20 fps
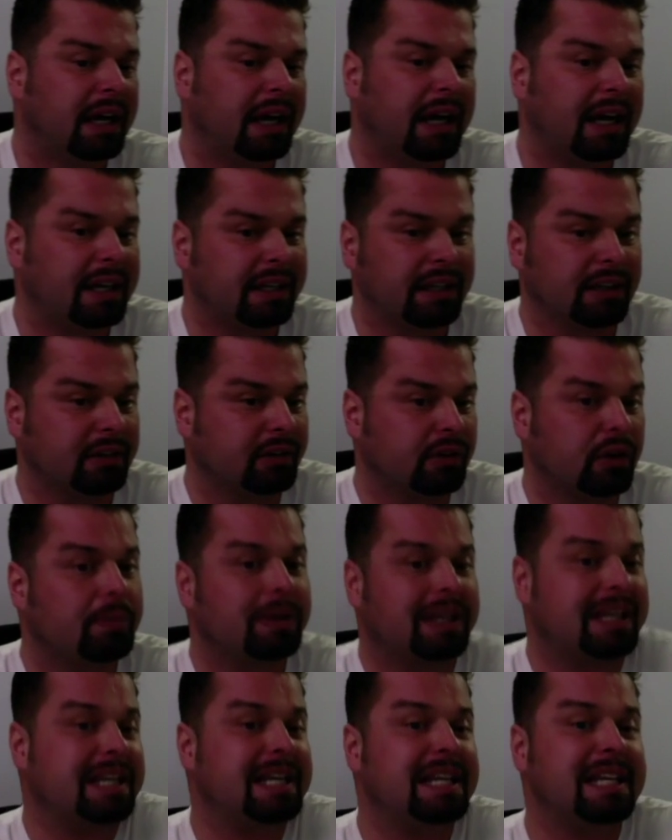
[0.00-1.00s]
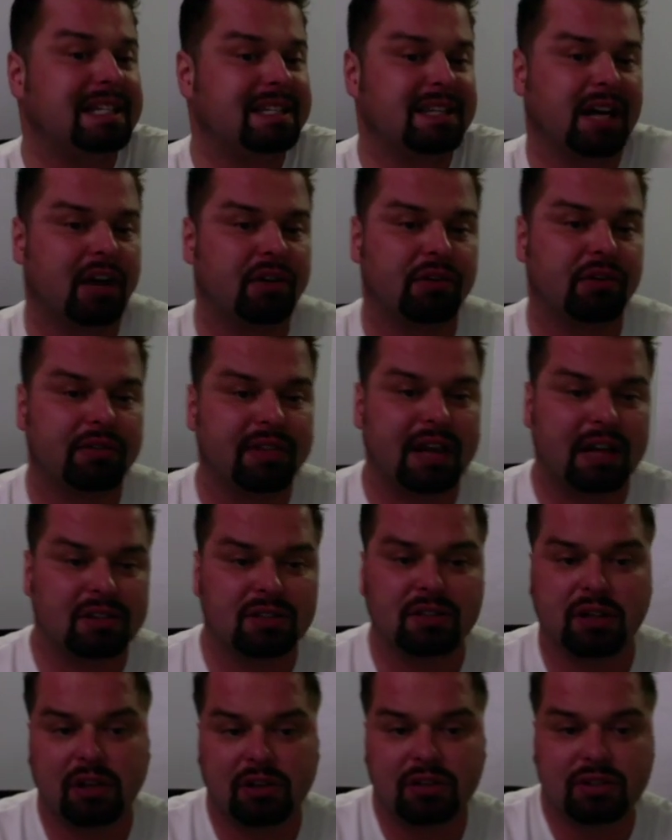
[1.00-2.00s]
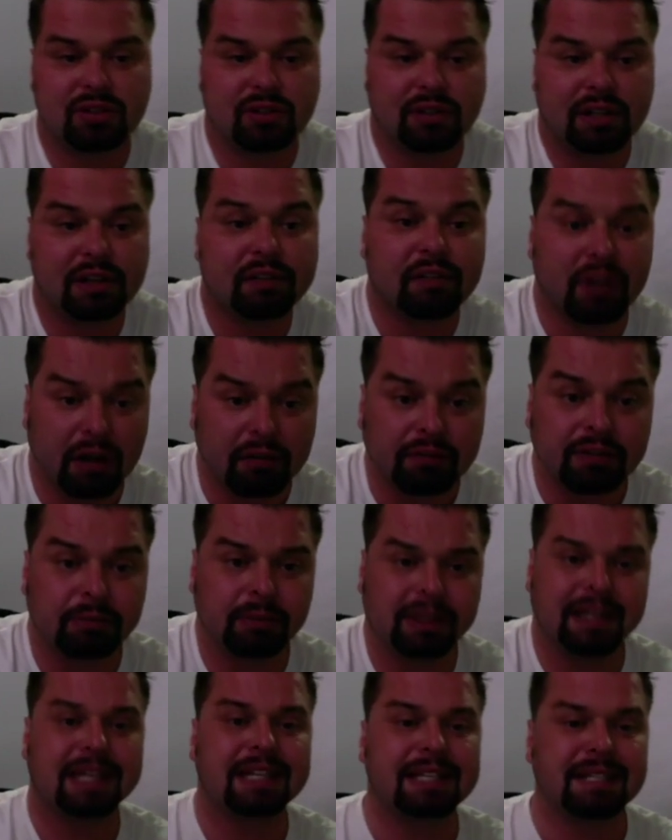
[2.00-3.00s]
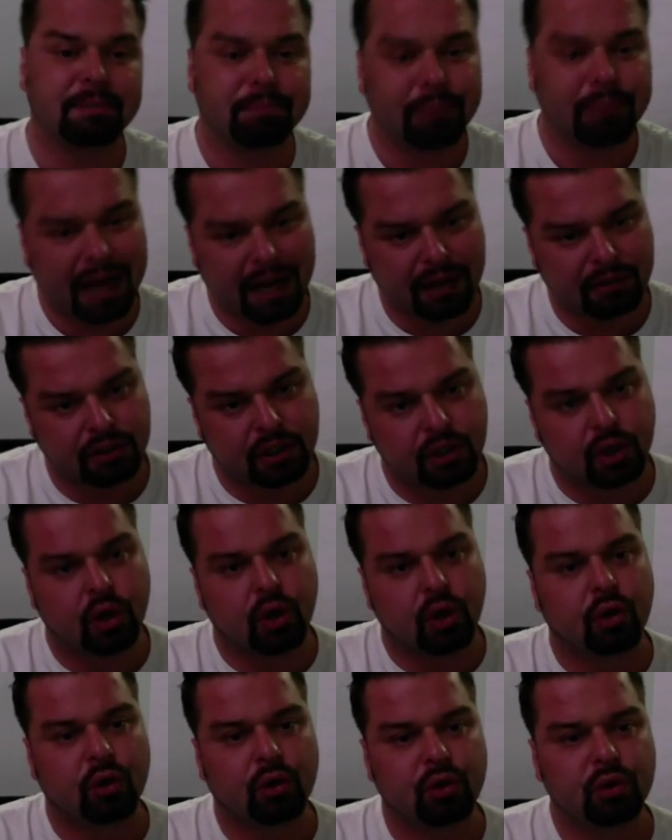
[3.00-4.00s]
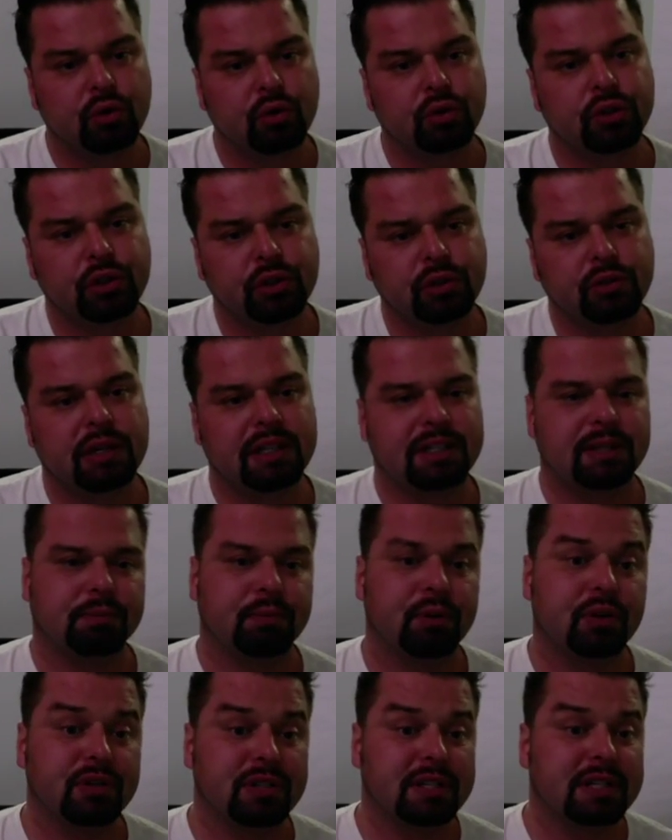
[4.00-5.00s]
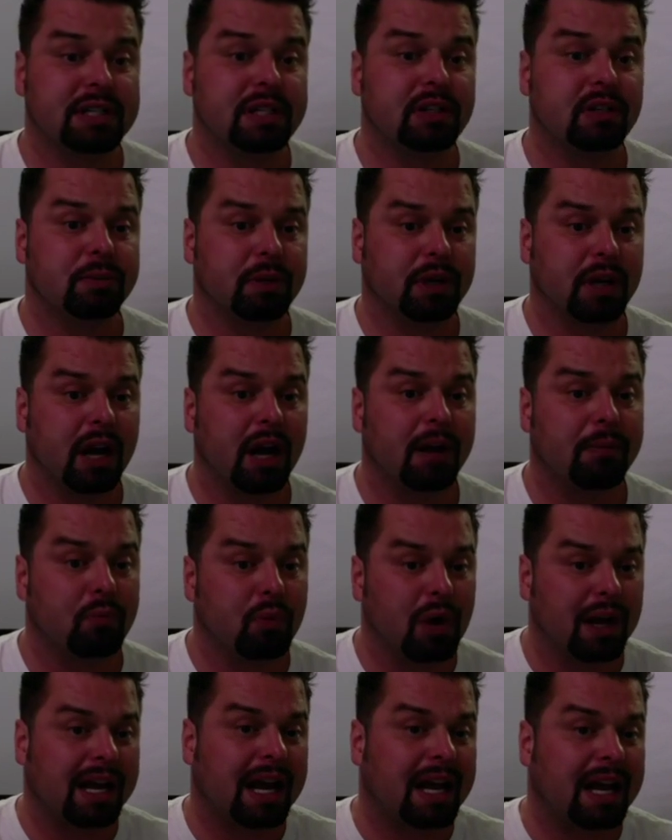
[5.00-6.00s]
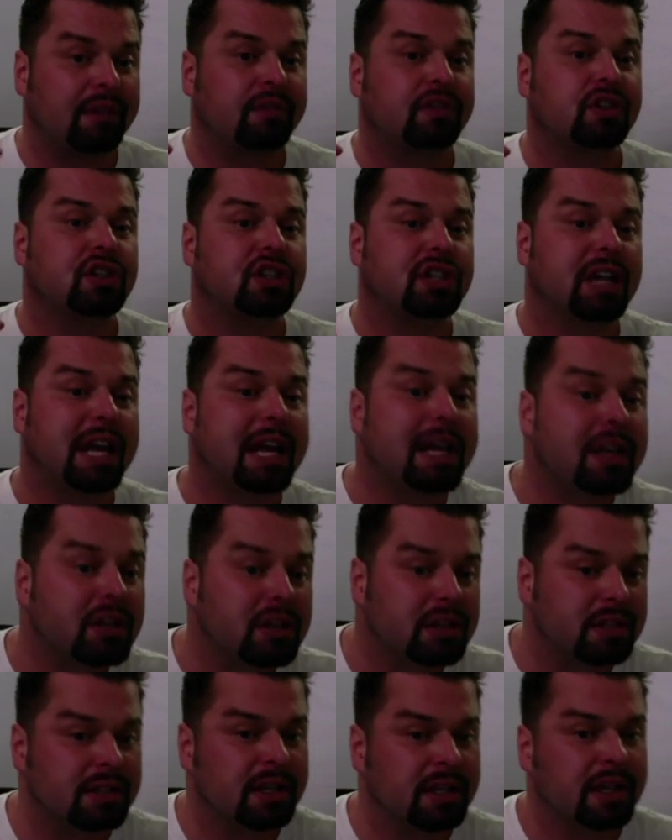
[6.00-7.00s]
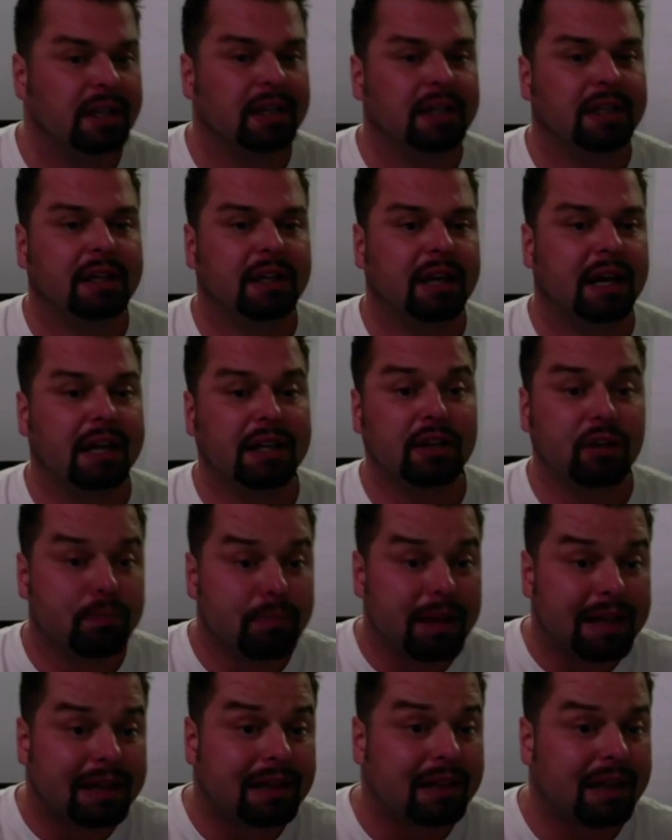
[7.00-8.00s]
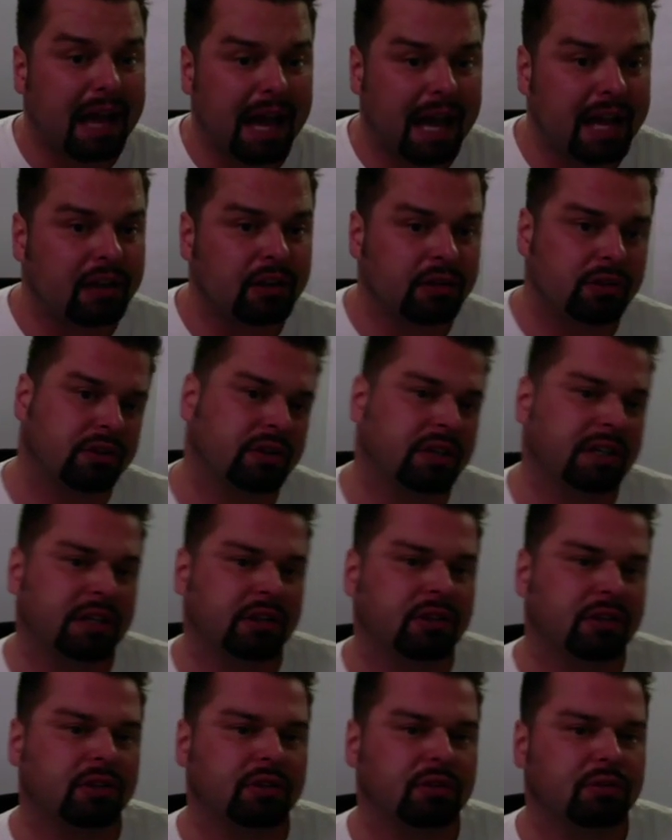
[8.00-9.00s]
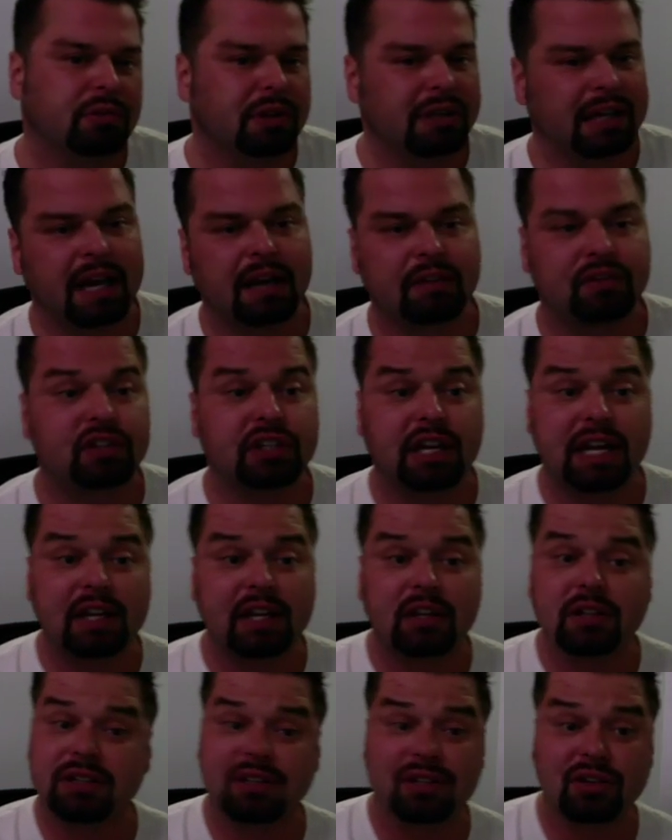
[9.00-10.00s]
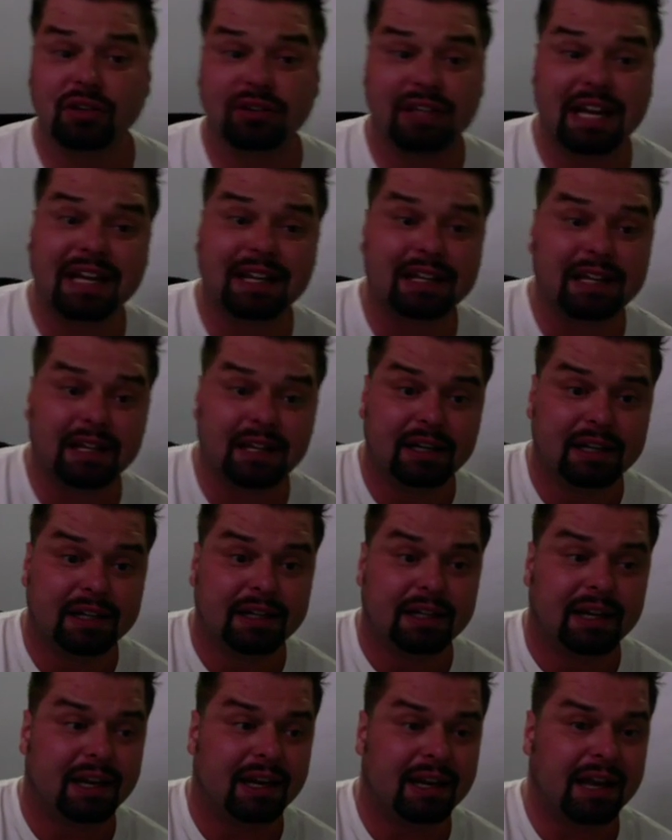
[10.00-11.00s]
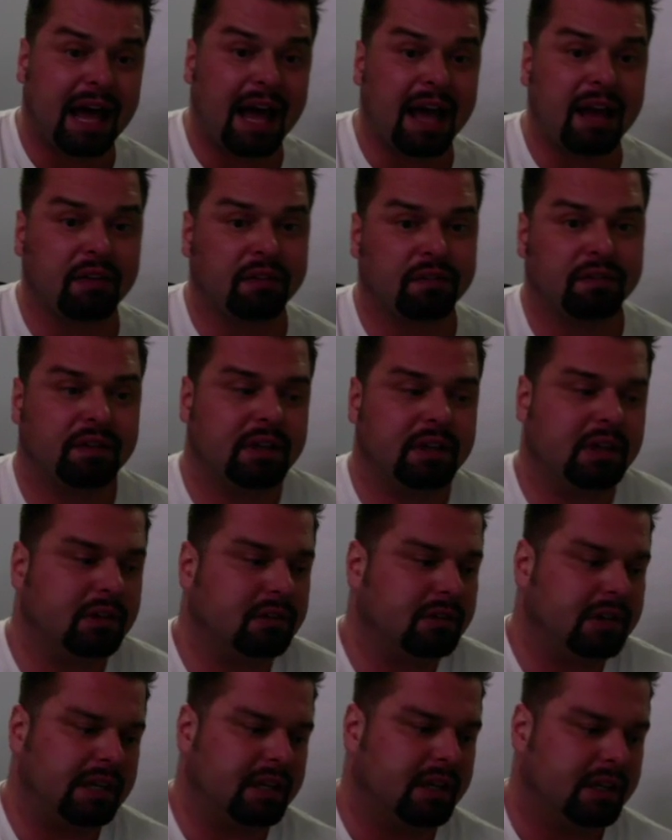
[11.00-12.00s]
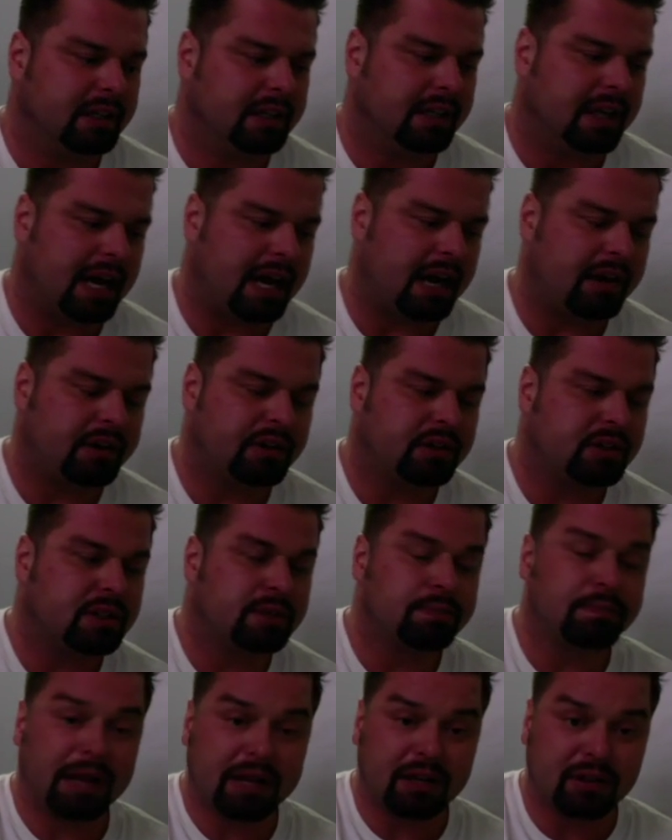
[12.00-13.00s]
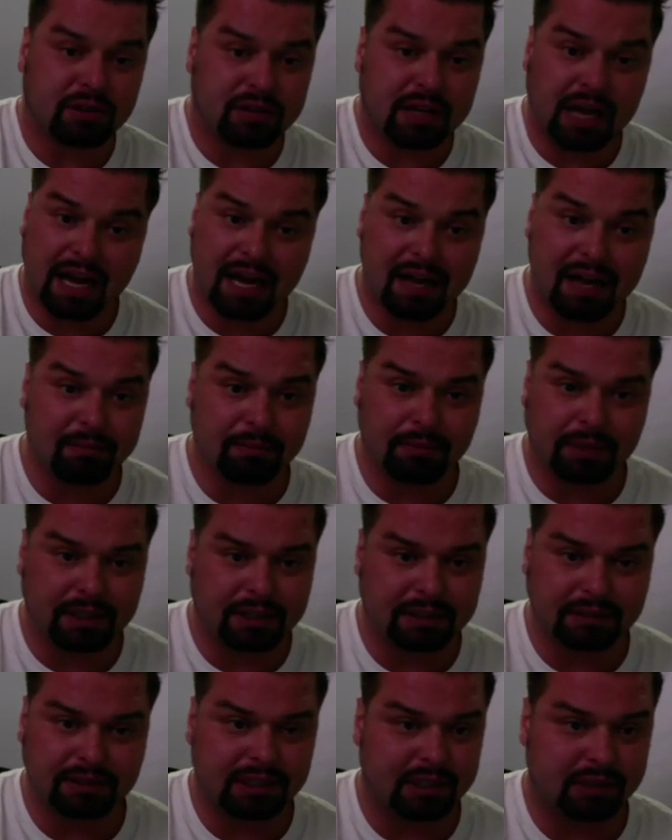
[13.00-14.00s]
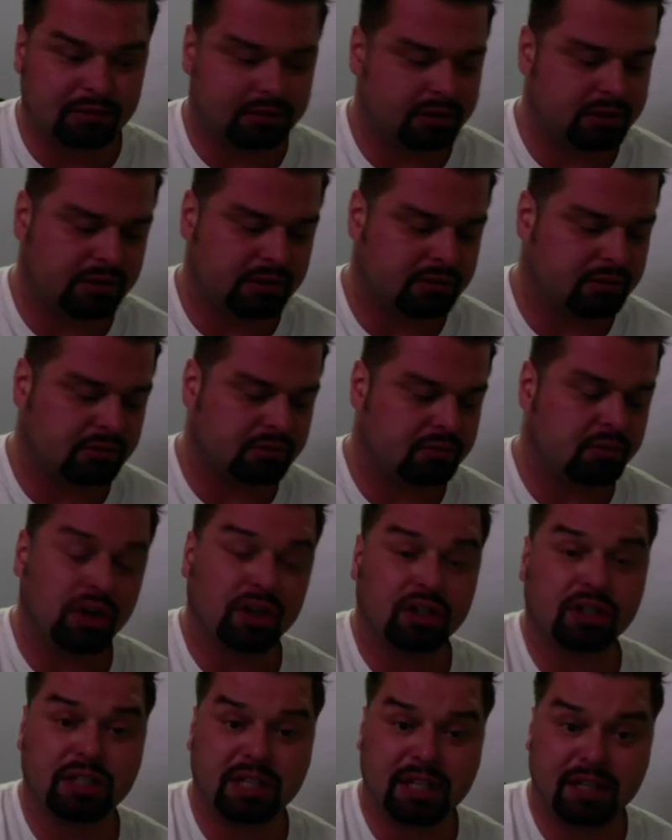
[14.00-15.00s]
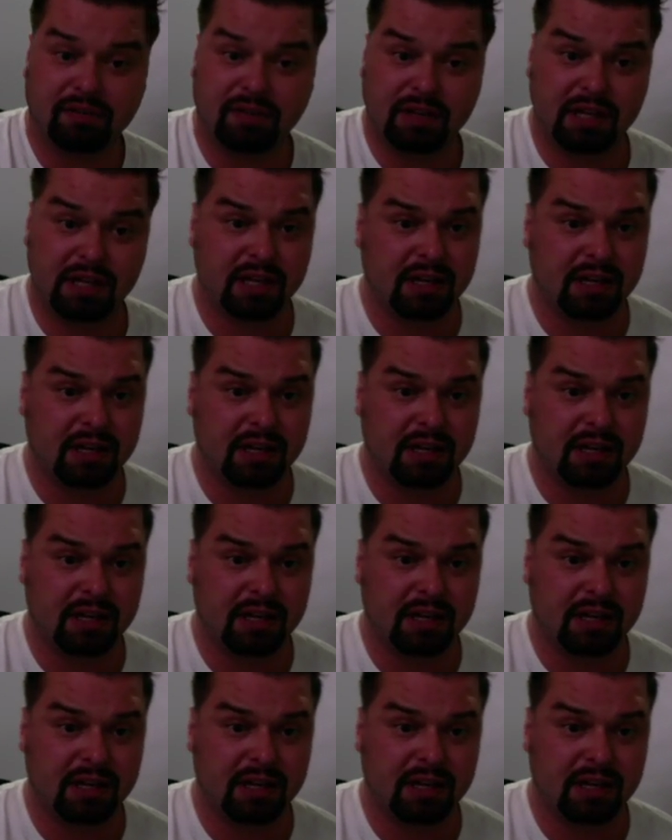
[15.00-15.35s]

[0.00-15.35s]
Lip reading: Nobody needs $100,000 to live comfortably. It's about who you as a person need to become. What kind of changes in your mental attitude do you need to do? What kind of changes in your daily life? Like, how do you spend your time? Do you watch TV?